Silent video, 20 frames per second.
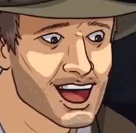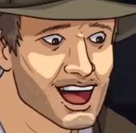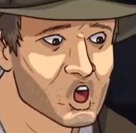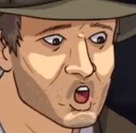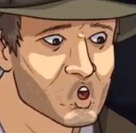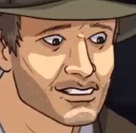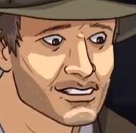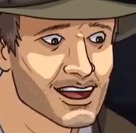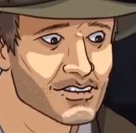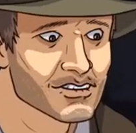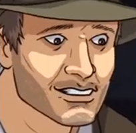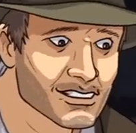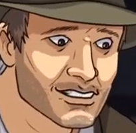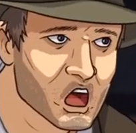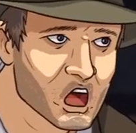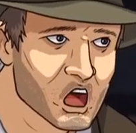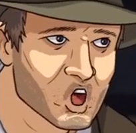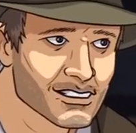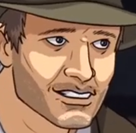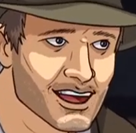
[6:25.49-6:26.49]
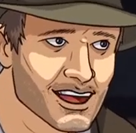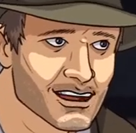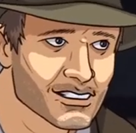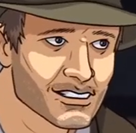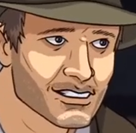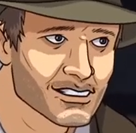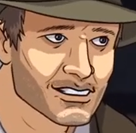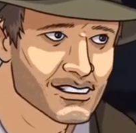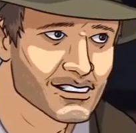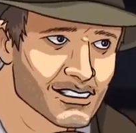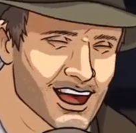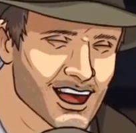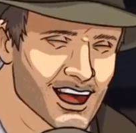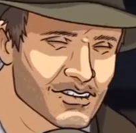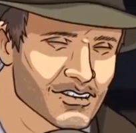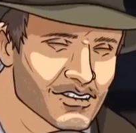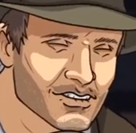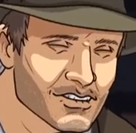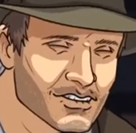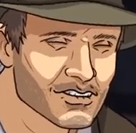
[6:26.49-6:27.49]
years of searching, I
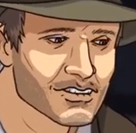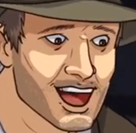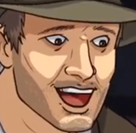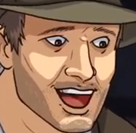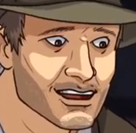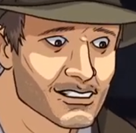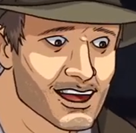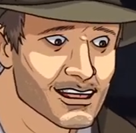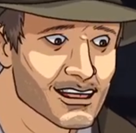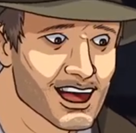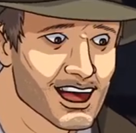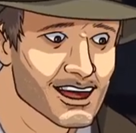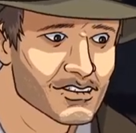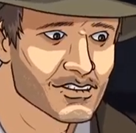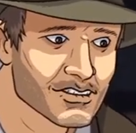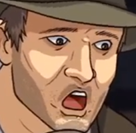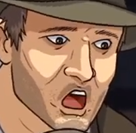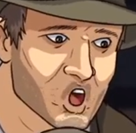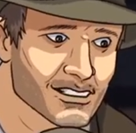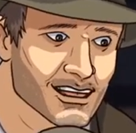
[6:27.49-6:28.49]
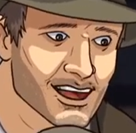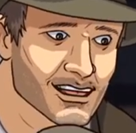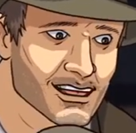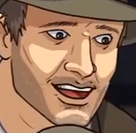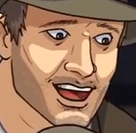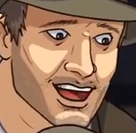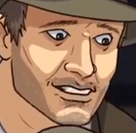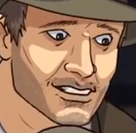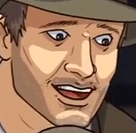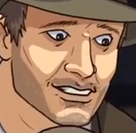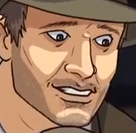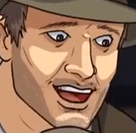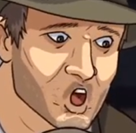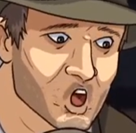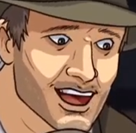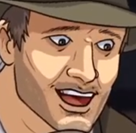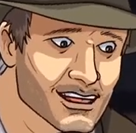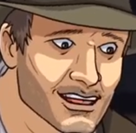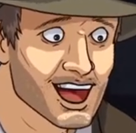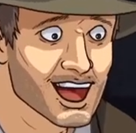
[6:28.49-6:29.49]
finally found the
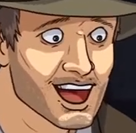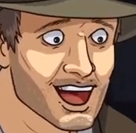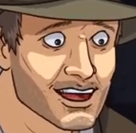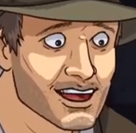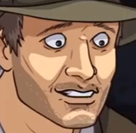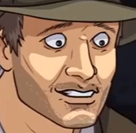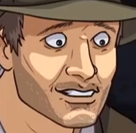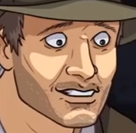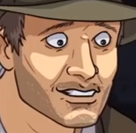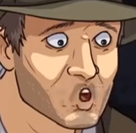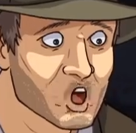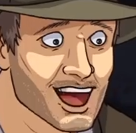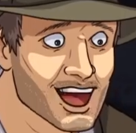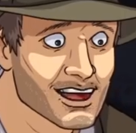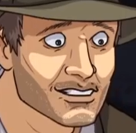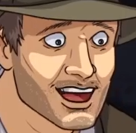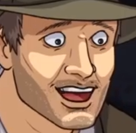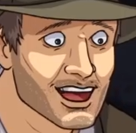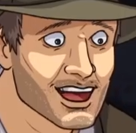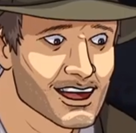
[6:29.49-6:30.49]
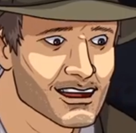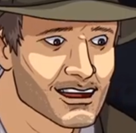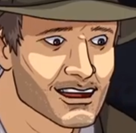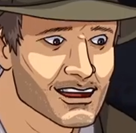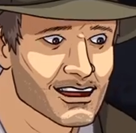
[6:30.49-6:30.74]
legendary Lost Twinkie.